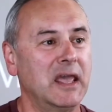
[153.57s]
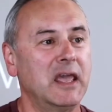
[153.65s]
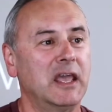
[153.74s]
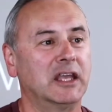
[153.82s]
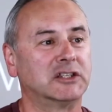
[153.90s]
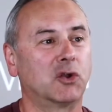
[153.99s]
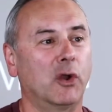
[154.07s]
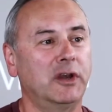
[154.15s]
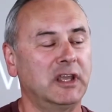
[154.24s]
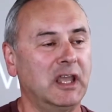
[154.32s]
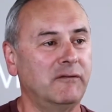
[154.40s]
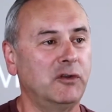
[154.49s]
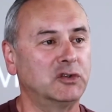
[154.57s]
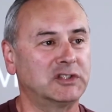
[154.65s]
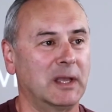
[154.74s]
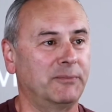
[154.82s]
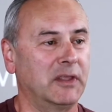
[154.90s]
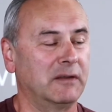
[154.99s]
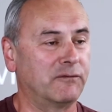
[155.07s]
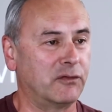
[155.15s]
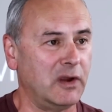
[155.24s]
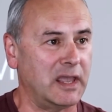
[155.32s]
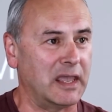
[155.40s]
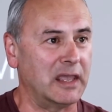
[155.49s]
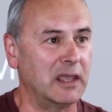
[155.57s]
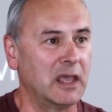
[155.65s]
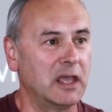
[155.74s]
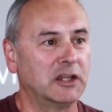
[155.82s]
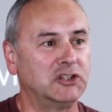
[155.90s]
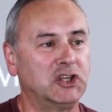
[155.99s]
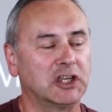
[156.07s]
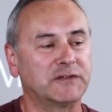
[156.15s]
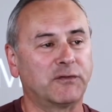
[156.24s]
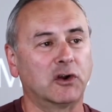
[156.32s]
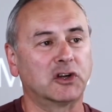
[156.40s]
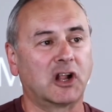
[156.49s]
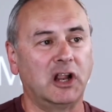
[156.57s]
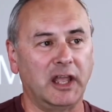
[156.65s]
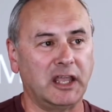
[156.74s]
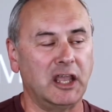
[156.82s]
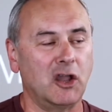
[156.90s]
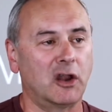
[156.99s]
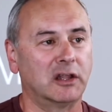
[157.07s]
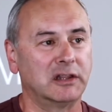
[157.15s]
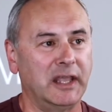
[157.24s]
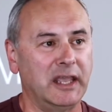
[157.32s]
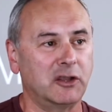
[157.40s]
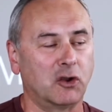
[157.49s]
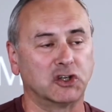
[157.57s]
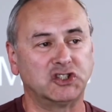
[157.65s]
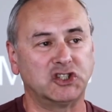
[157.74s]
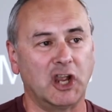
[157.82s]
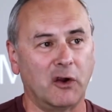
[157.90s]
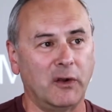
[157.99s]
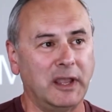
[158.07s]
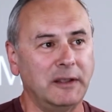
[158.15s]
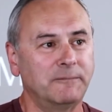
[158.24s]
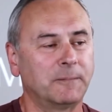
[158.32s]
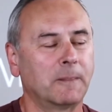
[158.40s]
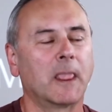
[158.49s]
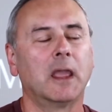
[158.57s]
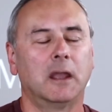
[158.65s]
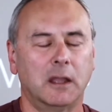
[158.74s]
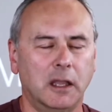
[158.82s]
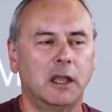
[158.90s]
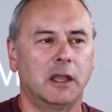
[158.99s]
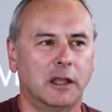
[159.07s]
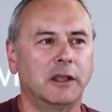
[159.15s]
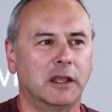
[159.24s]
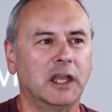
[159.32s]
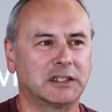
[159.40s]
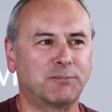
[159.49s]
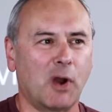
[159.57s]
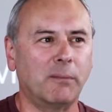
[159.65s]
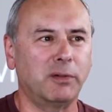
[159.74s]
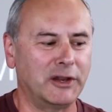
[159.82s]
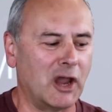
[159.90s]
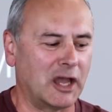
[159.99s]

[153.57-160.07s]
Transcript: is going to give you something free just for clicking on a link or sharing, it's probably not